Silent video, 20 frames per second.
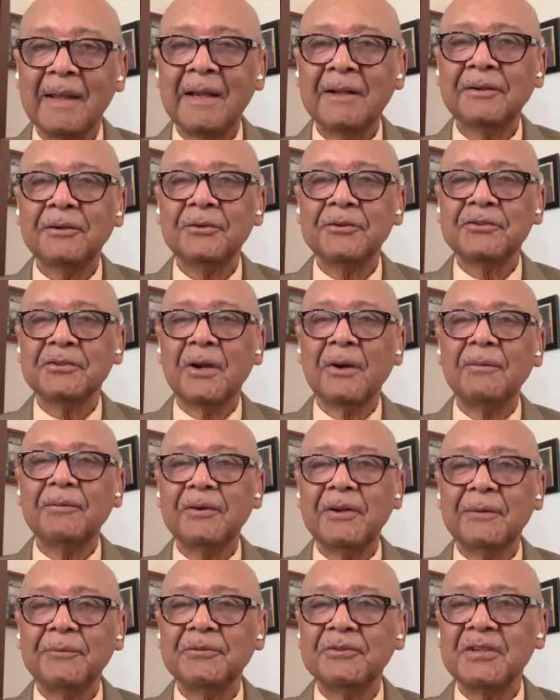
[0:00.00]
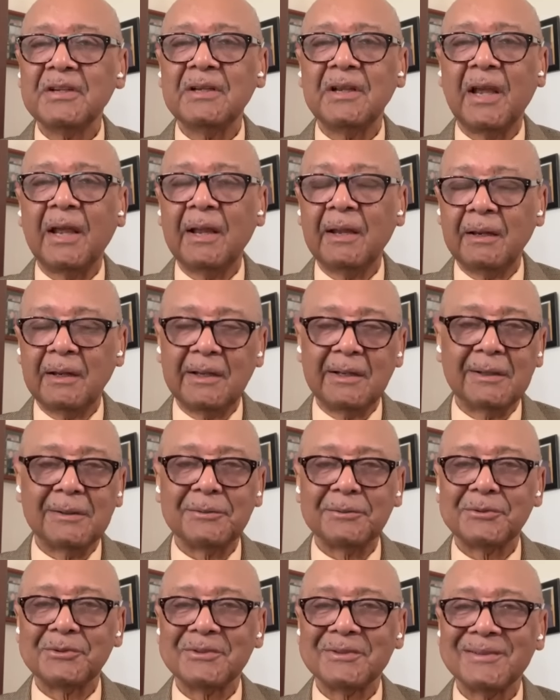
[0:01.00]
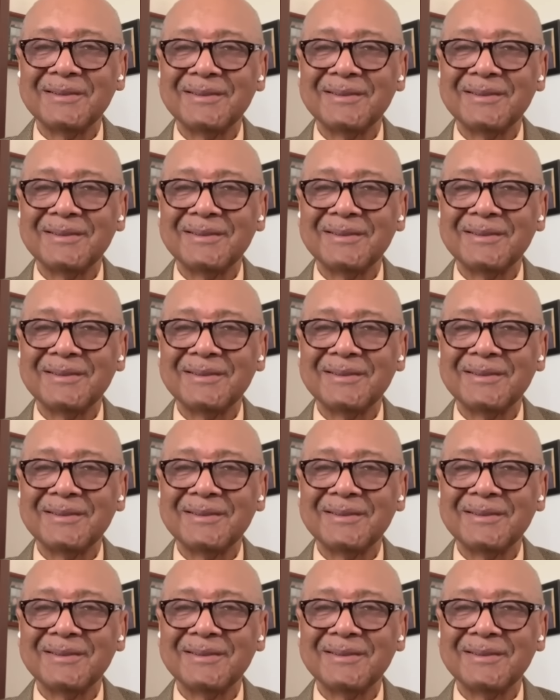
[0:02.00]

And conservatives see aliens.